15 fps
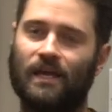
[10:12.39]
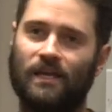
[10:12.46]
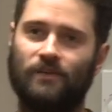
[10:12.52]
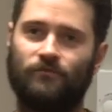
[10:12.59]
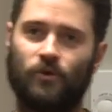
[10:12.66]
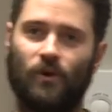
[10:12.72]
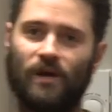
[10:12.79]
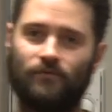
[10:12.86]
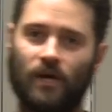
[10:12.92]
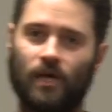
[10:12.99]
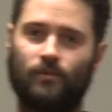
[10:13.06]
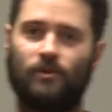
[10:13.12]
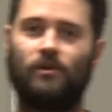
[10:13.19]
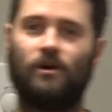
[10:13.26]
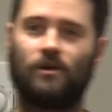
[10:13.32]
if you have
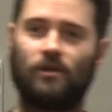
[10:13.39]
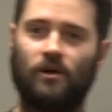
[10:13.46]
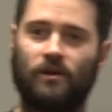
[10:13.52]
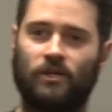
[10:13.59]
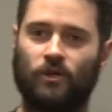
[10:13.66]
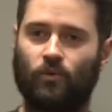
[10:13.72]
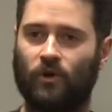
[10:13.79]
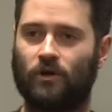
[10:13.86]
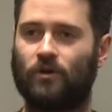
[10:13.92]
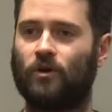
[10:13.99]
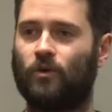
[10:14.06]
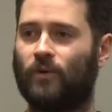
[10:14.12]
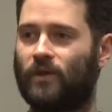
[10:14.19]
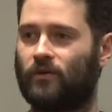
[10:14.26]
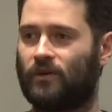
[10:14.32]
a log and you want to
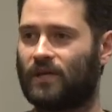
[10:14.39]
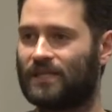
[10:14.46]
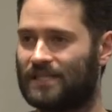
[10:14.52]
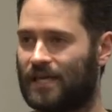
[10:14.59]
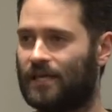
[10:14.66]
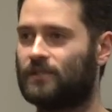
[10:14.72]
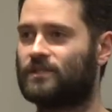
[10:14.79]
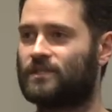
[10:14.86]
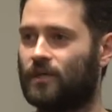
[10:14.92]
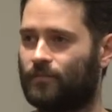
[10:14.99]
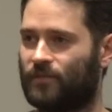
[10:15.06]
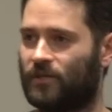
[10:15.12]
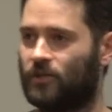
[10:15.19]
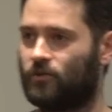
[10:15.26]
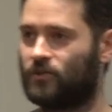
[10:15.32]
know whether it contains
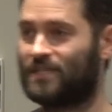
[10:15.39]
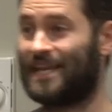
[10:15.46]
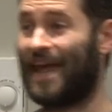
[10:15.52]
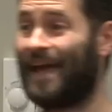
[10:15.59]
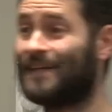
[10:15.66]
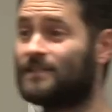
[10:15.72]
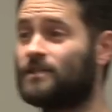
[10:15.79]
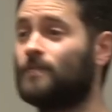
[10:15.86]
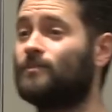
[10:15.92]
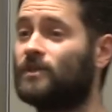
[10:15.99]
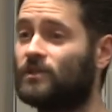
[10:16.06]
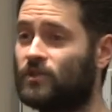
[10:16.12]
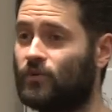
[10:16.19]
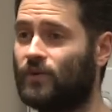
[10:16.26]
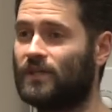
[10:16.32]
something, you just add
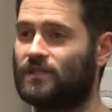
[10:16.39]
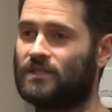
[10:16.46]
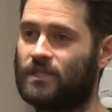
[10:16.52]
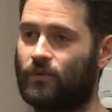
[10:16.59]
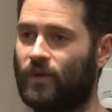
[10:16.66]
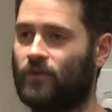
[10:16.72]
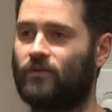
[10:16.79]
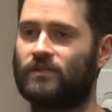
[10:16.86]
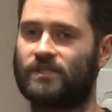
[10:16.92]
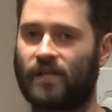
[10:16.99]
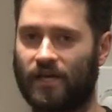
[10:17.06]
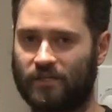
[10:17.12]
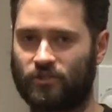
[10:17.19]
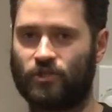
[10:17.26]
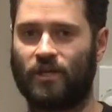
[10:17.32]
something to it and see whether the
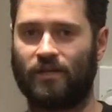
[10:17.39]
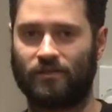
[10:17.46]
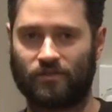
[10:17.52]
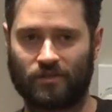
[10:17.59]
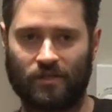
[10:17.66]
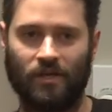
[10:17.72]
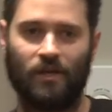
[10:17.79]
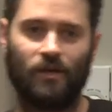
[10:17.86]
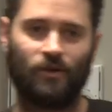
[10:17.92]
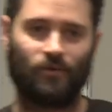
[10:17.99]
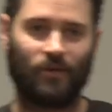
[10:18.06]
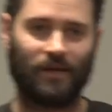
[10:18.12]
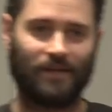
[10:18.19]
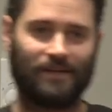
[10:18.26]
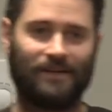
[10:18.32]
size changed
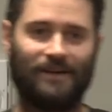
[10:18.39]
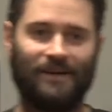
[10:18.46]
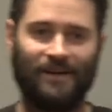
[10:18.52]
right?